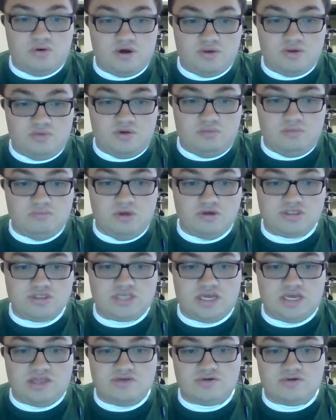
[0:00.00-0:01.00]
will most
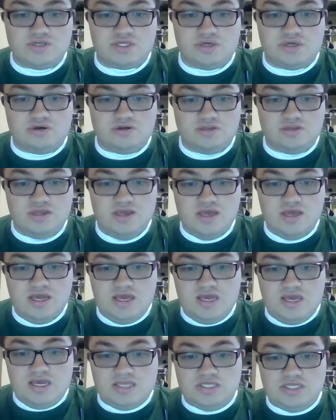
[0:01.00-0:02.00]
likely result
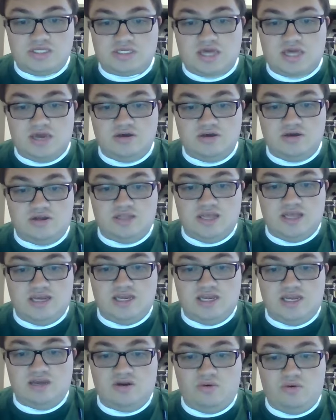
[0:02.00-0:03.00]
in Skyhook
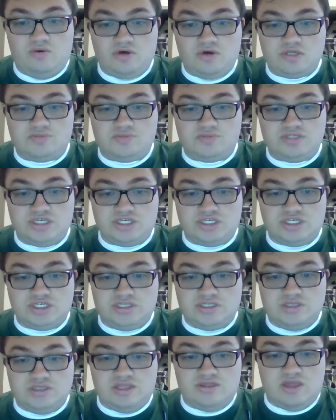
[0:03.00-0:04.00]
landing in a worse
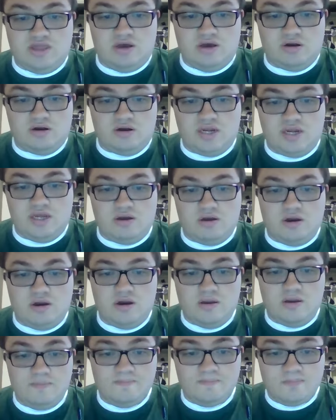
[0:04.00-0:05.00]
position than they already
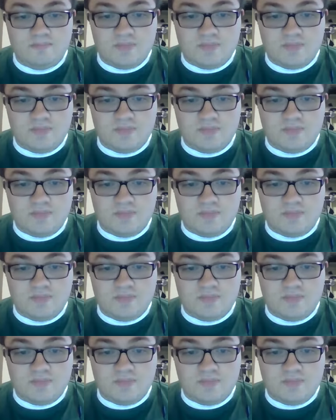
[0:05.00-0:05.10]
are.